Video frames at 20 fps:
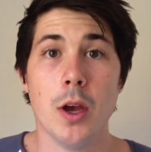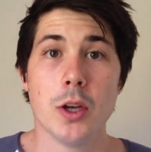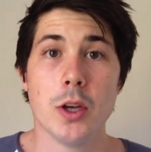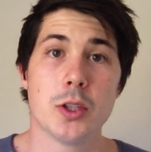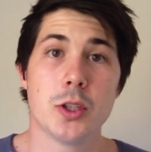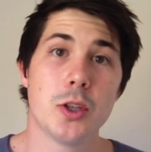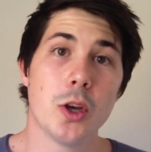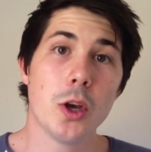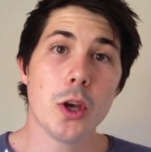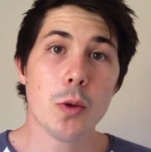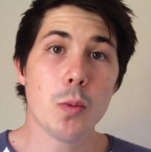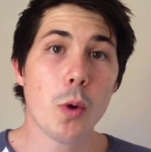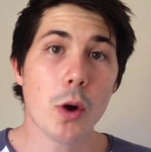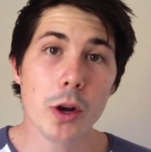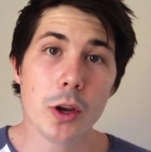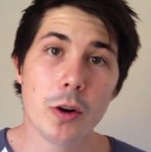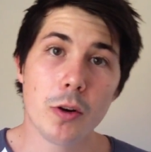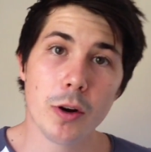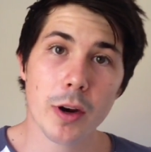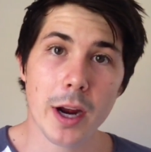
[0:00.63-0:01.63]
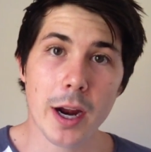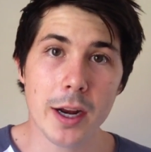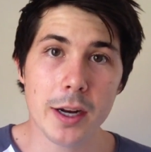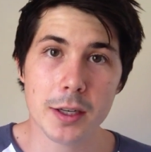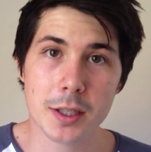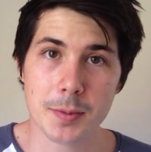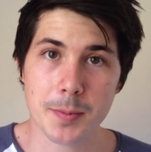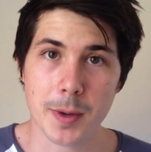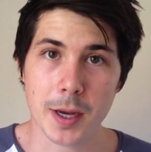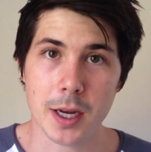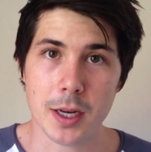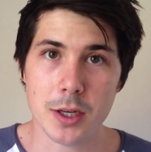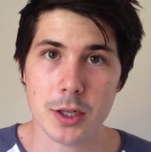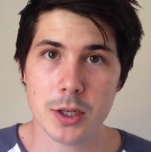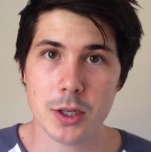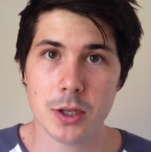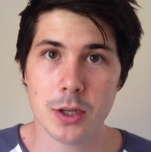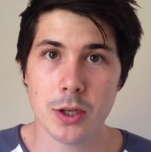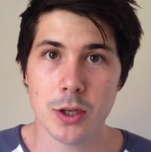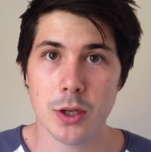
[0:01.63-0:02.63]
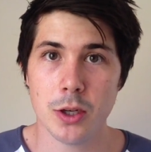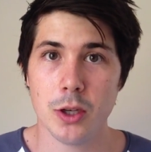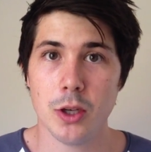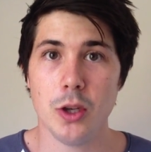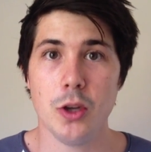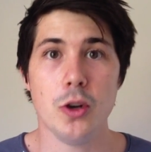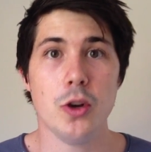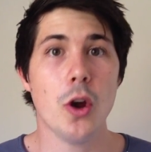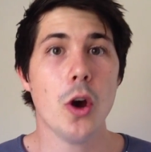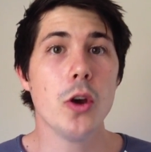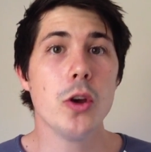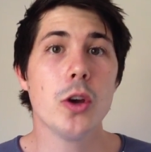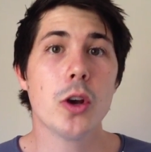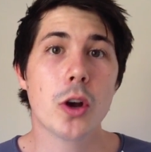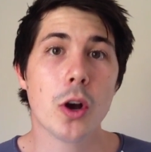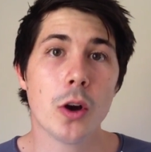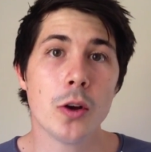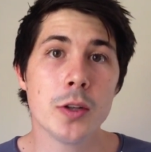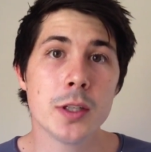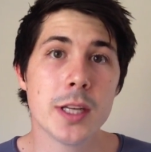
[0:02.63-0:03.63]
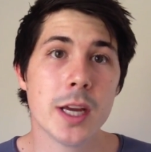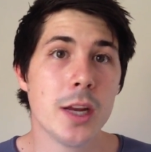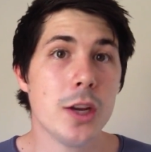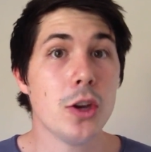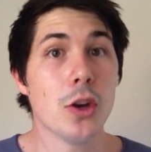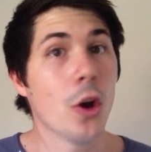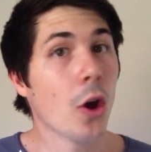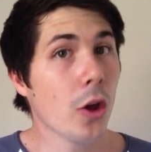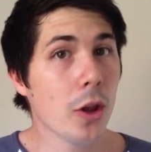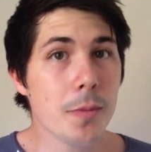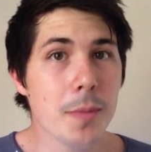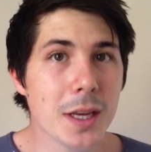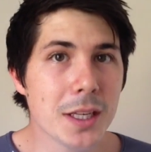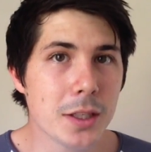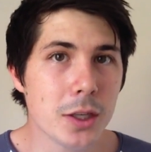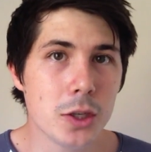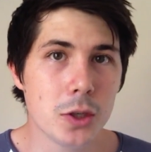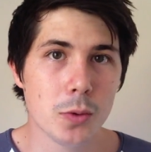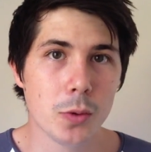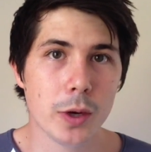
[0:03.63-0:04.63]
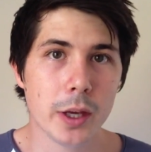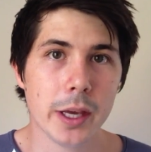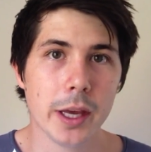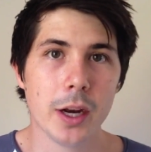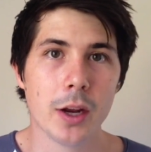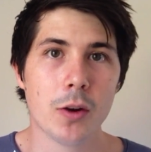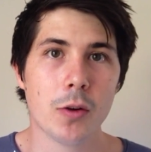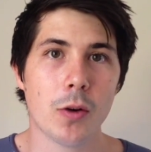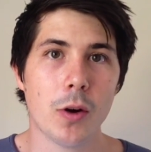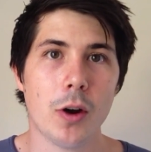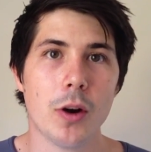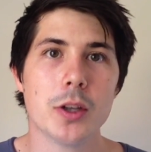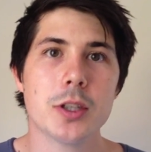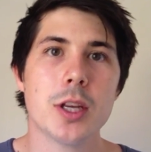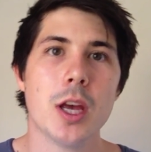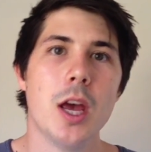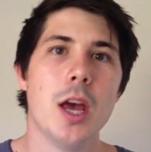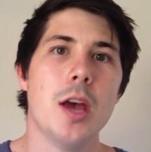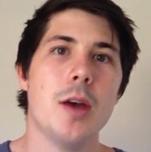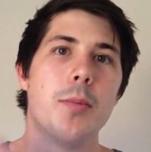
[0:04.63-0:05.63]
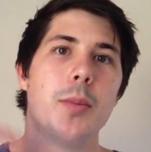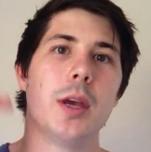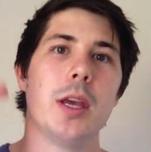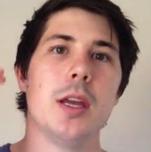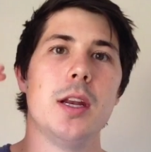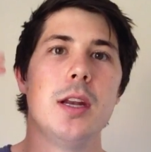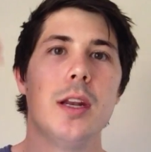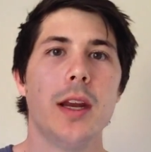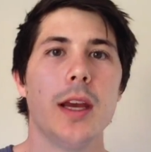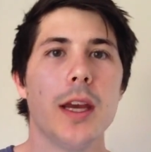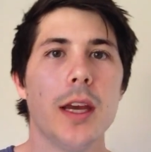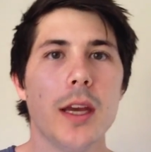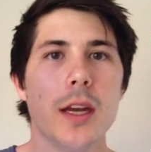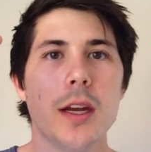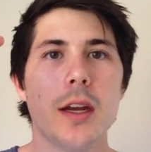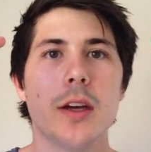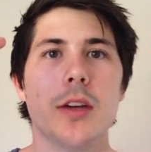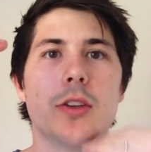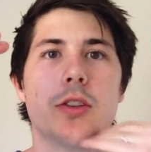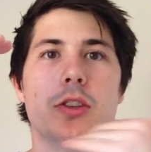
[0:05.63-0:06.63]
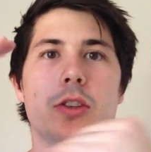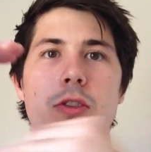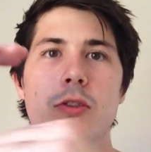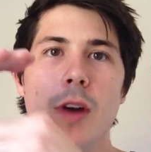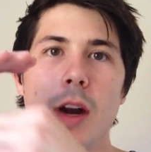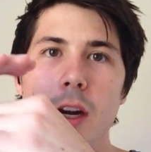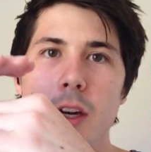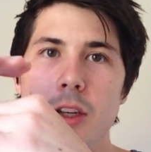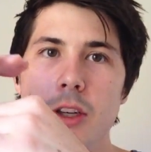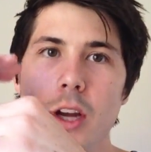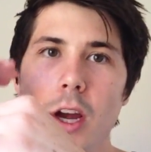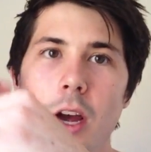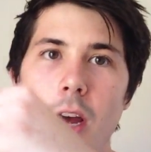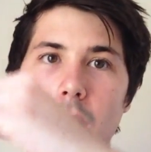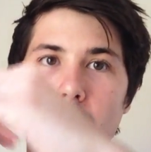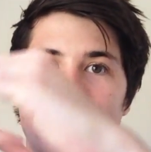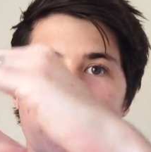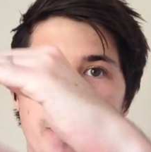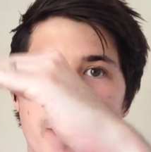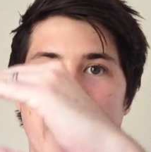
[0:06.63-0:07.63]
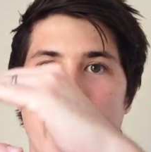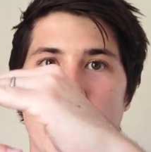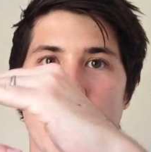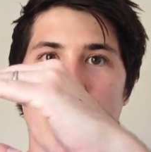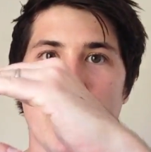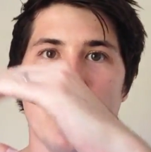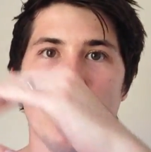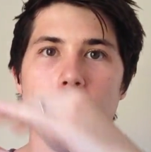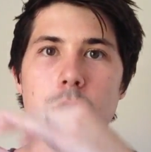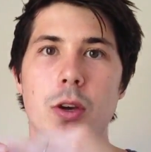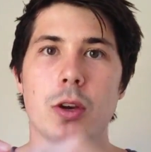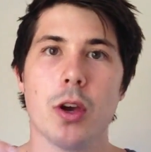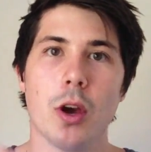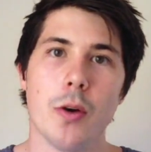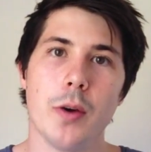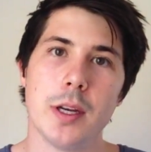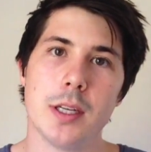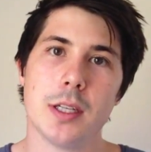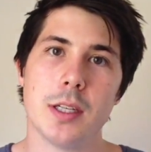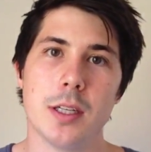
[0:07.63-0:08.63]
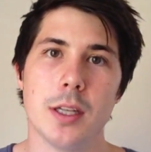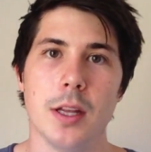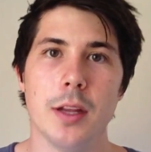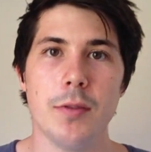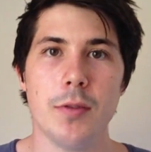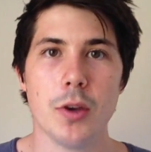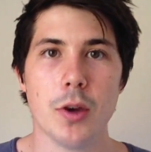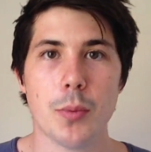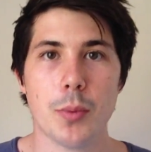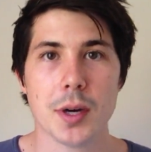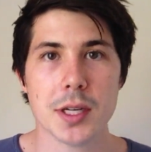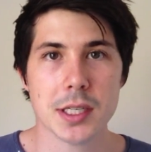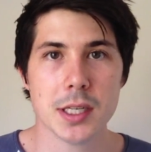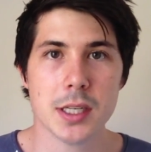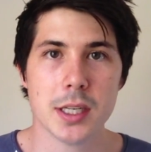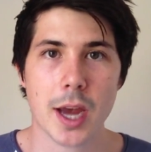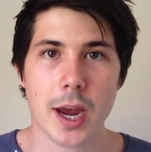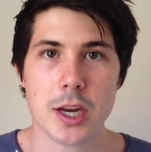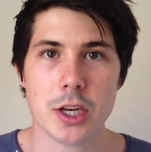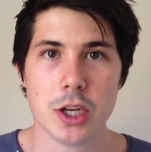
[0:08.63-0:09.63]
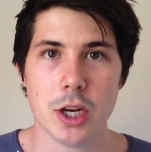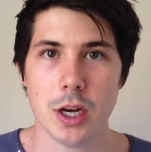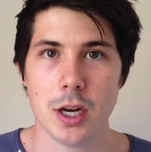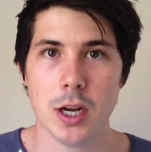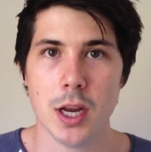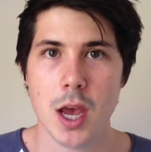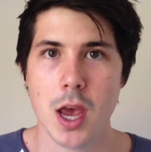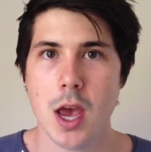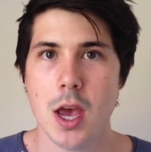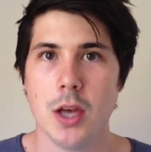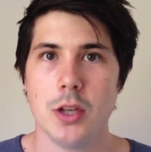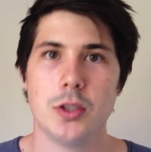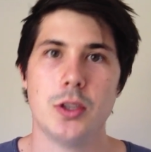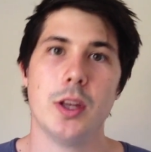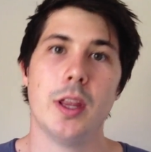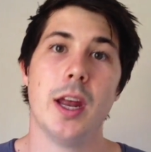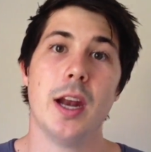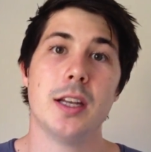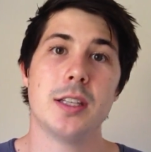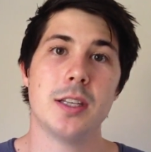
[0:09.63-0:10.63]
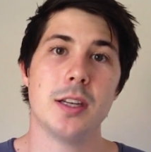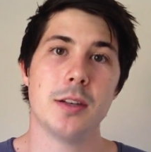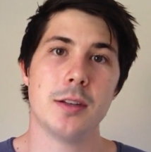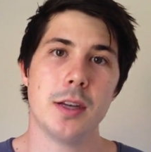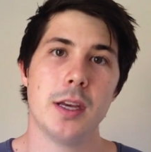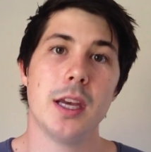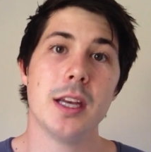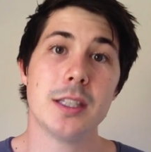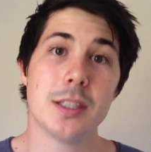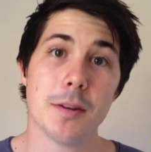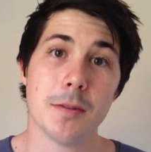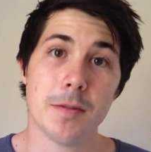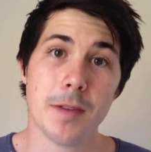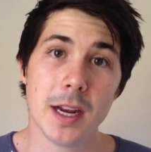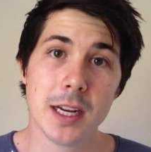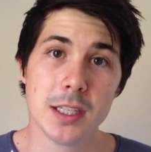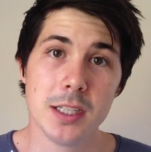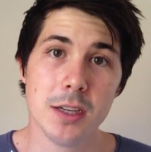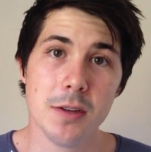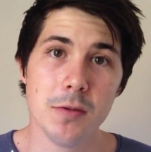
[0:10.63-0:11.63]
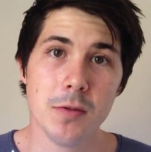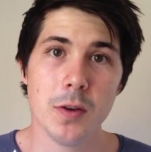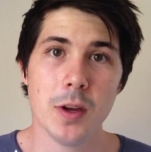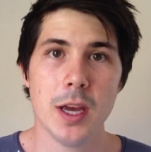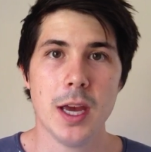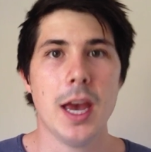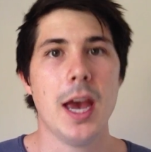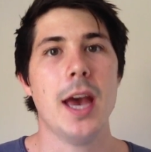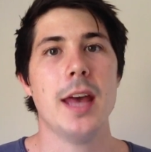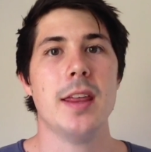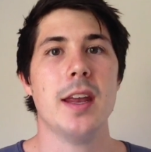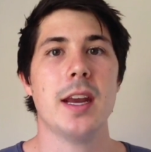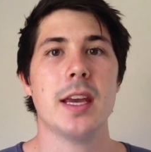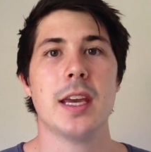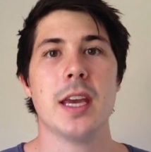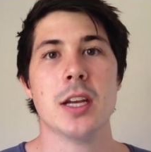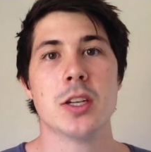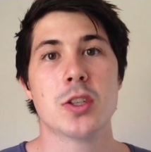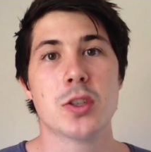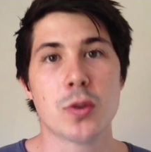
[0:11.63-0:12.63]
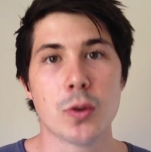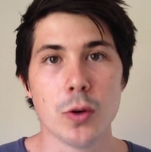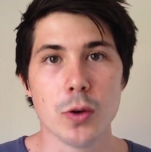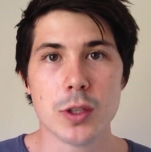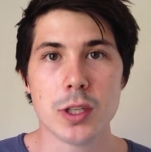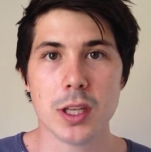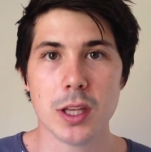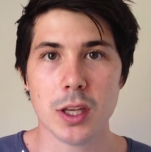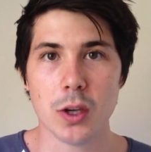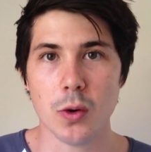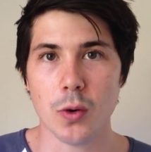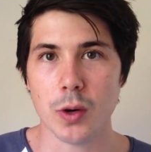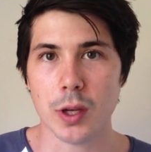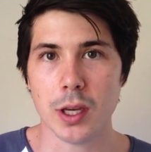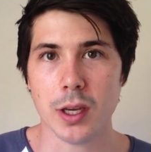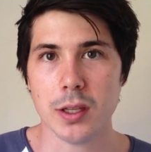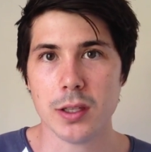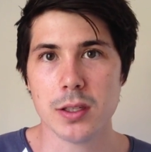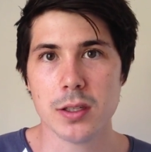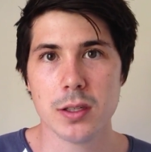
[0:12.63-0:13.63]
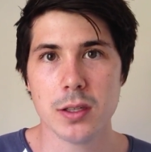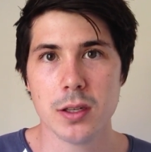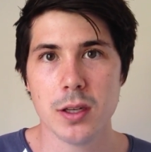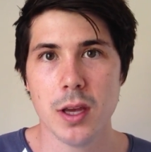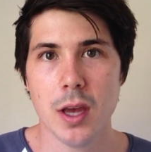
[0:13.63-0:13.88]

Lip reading: So you want to create a speech. You know your content, you know the message you want to get across, but you need a structure of how you're going to deliver your presentation so that it's effective and that it gets through to the audience.